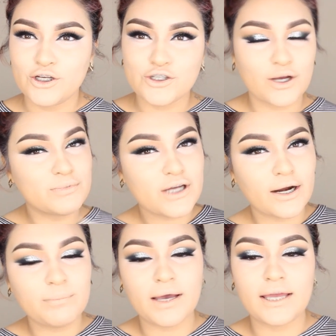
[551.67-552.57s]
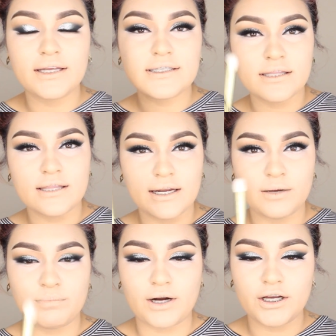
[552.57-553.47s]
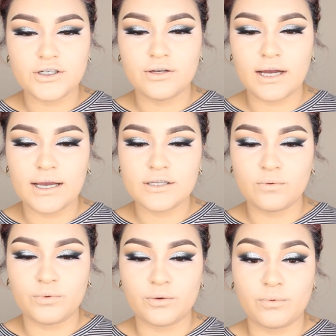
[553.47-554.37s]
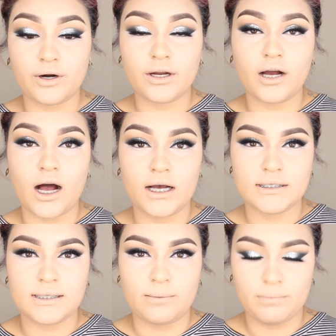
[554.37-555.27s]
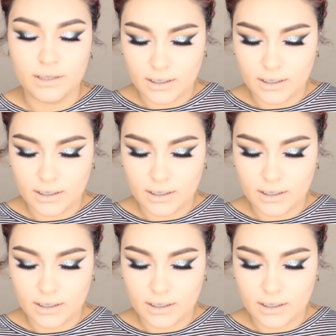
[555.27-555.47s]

So I'm sorry, but any synthetic brush, you guys, would work awesome.